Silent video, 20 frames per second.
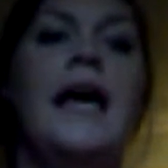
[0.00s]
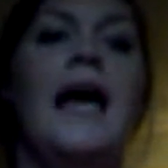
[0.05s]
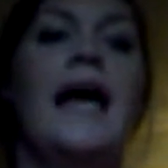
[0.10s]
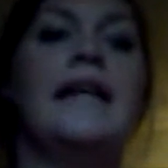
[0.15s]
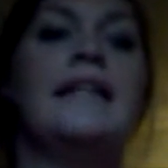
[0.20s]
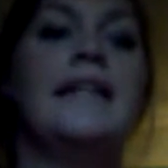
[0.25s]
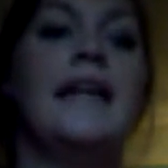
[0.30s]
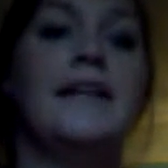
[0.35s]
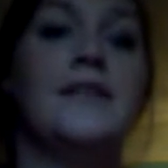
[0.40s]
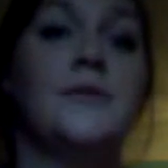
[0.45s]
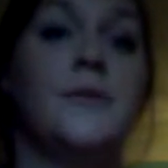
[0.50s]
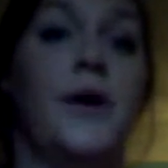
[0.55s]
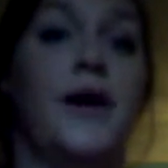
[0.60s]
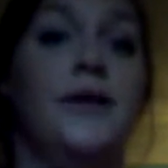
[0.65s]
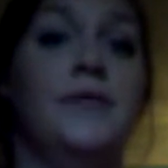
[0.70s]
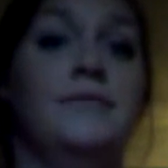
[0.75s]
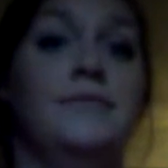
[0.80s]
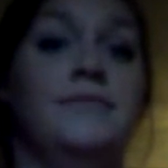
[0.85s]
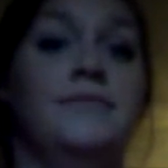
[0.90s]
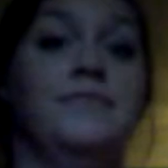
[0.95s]
And guess
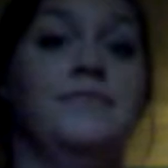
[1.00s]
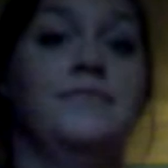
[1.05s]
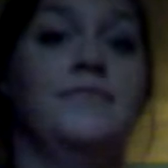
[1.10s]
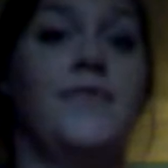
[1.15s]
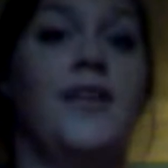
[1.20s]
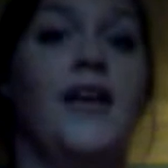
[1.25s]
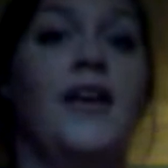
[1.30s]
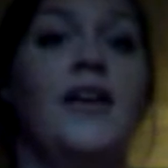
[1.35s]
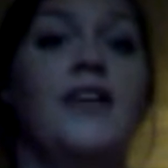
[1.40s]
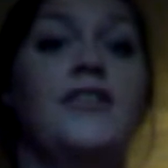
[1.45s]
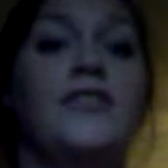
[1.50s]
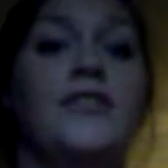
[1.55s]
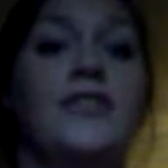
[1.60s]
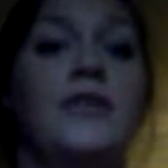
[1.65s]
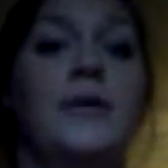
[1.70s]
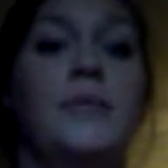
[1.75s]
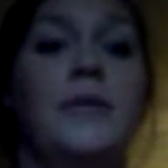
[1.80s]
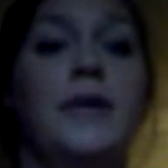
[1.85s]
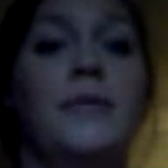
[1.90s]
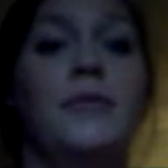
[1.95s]
what? To
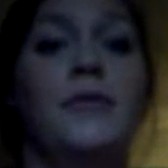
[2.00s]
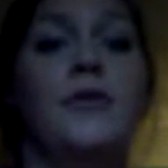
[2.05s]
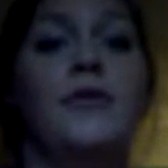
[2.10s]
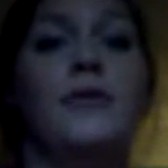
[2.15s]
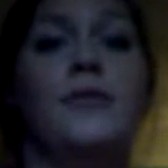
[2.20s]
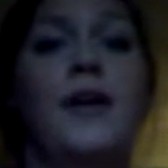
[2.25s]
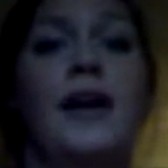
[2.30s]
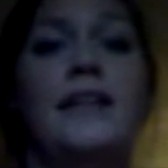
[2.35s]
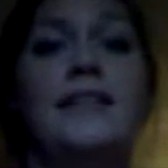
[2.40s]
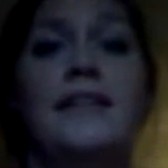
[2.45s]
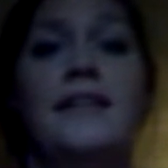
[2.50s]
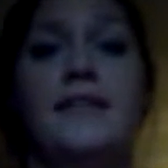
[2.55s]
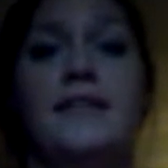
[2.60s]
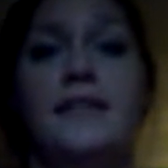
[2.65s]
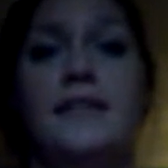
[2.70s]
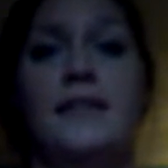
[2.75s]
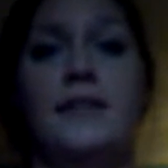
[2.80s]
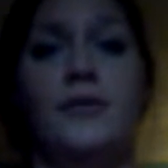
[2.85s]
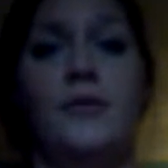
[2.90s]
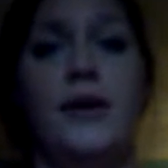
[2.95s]
the people who write
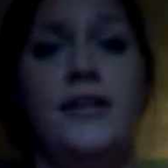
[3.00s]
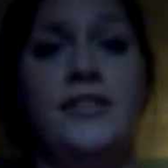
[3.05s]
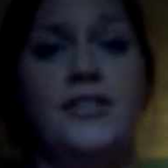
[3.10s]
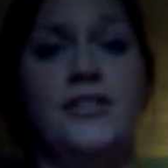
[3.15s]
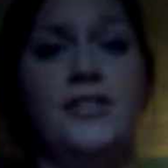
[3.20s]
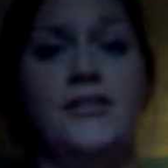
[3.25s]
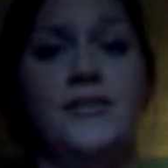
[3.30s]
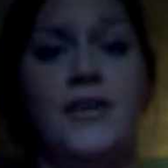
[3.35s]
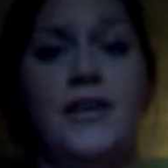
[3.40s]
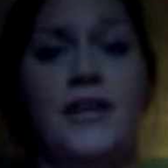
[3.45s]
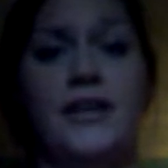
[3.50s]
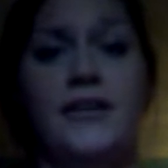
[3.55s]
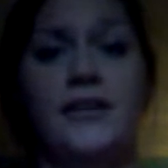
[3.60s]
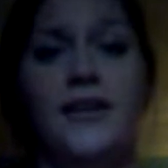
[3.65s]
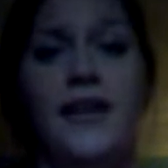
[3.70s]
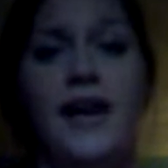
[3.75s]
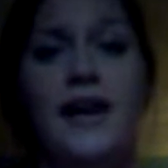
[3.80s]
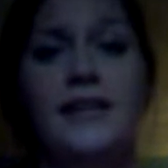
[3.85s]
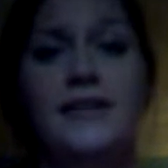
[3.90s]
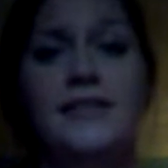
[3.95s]
the questions for
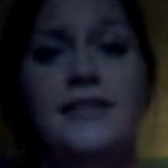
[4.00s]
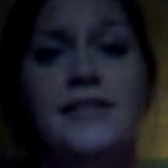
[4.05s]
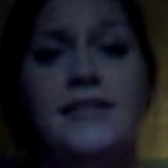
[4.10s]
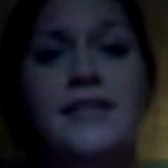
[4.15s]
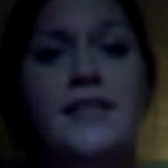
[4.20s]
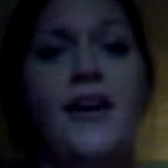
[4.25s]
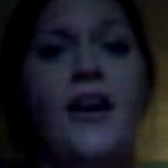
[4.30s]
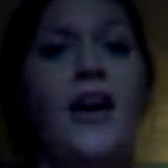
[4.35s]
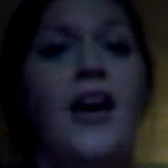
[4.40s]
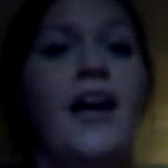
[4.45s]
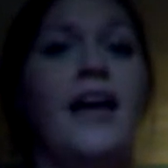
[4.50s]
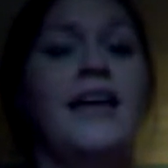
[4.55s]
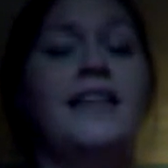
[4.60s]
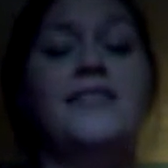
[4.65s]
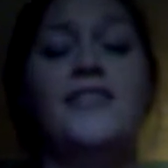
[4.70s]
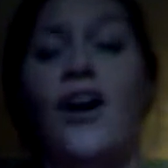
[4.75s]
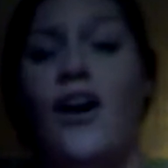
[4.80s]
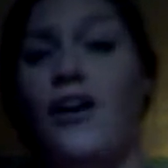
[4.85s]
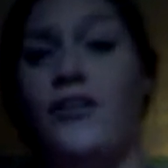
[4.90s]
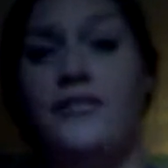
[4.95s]
NCLEX,
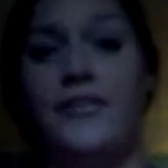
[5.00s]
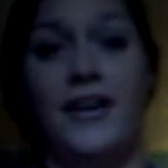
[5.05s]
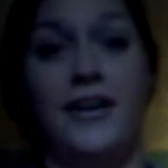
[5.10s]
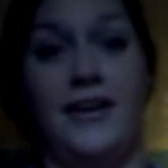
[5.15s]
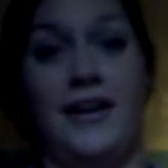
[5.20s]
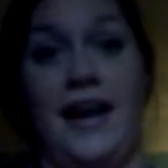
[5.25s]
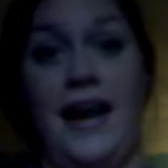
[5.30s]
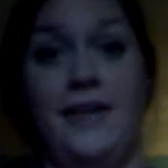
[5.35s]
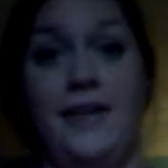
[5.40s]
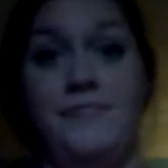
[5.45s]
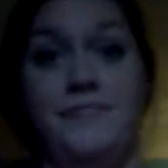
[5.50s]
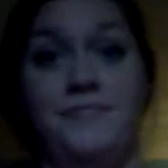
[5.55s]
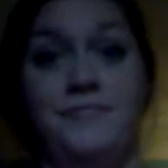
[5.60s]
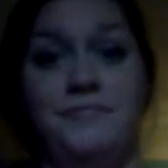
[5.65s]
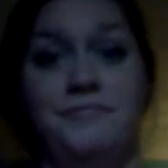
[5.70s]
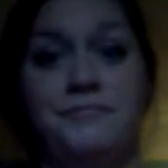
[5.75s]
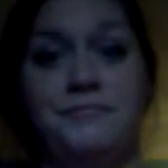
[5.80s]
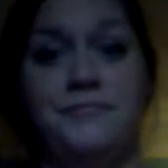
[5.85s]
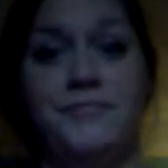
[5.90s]
it's all fair game.